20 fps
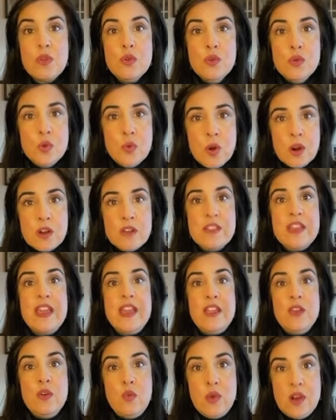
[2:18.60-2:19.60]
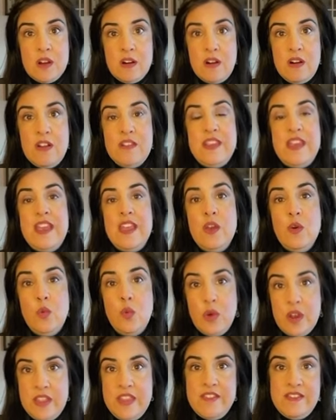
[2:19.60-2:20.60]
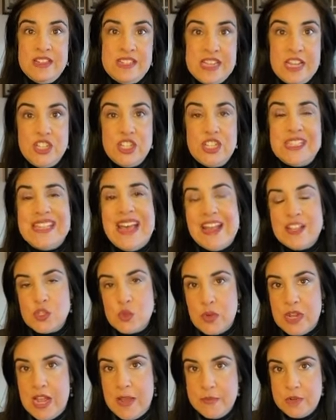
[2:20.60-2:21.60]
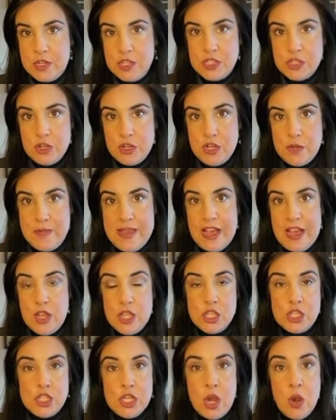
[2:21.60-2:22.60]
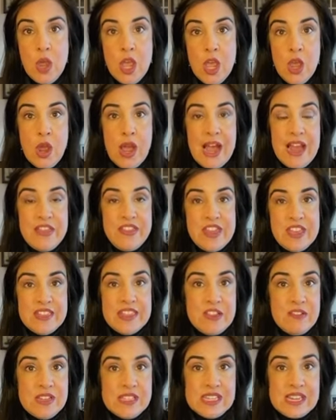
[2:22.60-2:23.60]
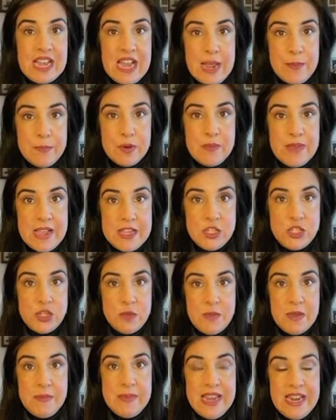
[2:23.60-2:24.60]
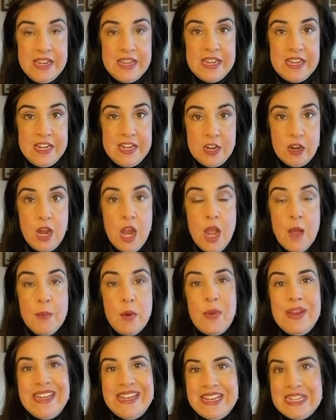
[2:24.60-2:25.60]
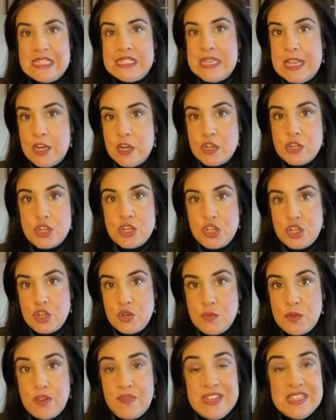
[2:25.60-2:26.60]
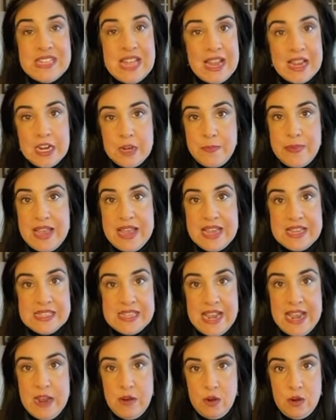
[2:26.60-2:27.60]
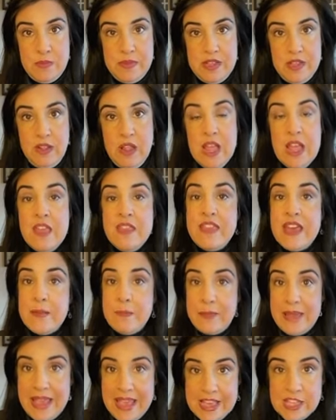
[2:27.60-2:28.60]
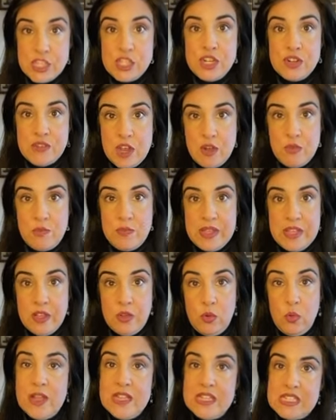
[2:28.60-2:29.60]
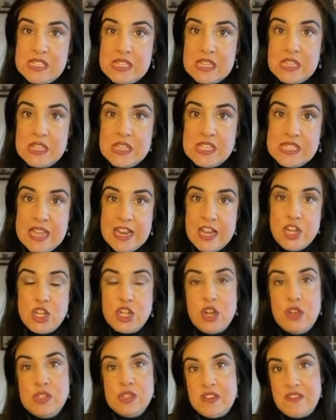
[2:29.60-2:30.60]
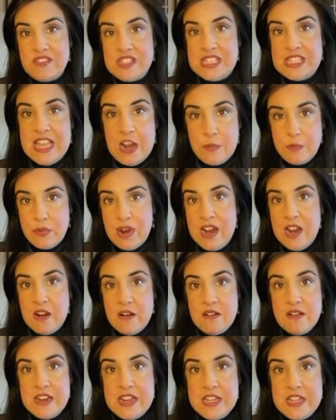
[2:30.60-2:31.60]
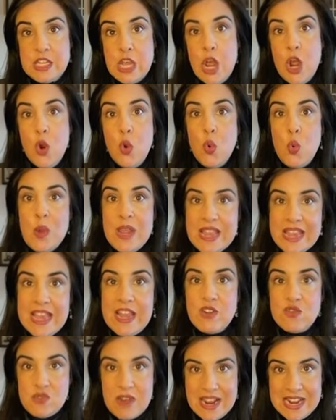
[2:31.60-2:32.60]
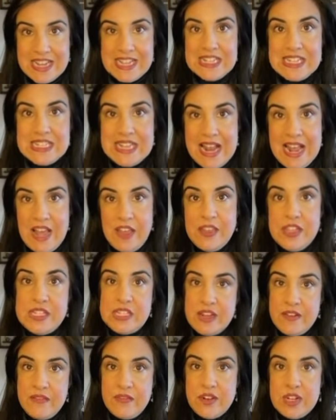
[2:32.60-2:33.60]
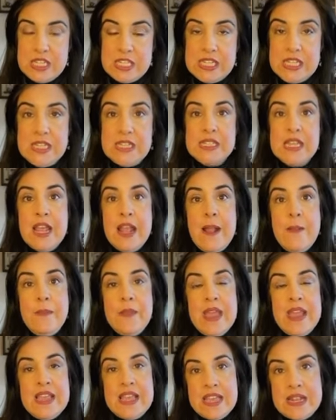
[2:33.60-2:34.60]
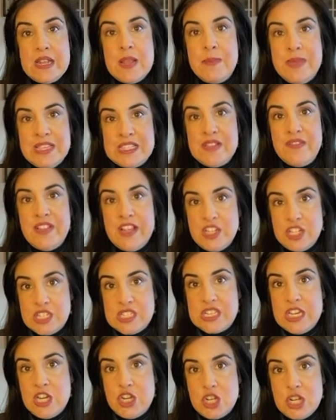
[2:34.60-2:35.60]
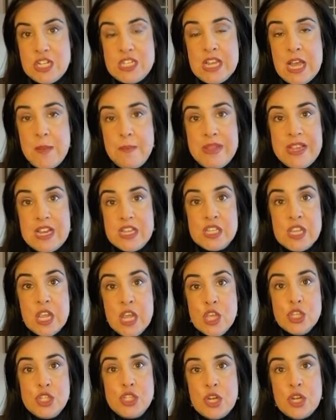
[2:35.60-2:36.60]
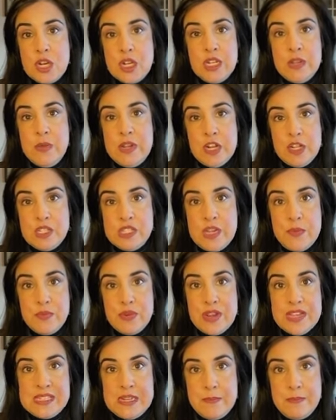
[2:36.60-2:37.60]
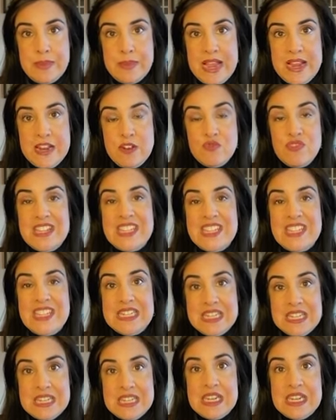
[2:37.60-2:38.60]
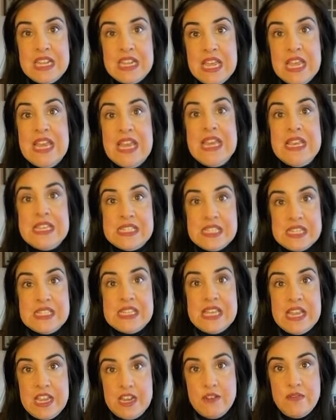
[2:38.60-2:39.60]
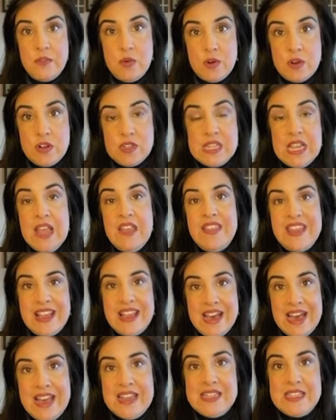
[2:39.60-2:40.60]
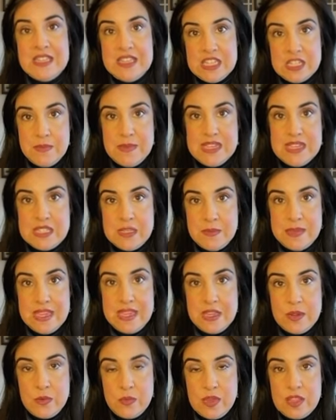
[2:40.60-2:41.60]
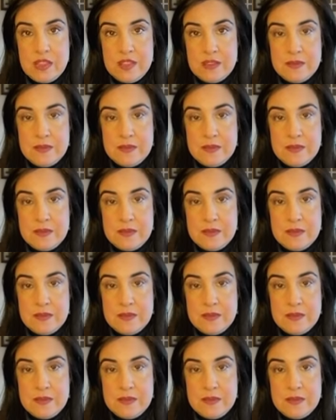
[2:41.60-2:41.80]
Who are they? Where are they? What are their intentions? That's what I'm concerned about. And so I think there is a compromise to be made here, but we need Senator Schumer, if he's not going to pass our bill, then pass your own bill. Once the Senate shows us their priorities, we can reconcile the differences and get a piece of legislation done, because certainly we don't see President Biden rescinding his executive orders that got us in this mess to begin with.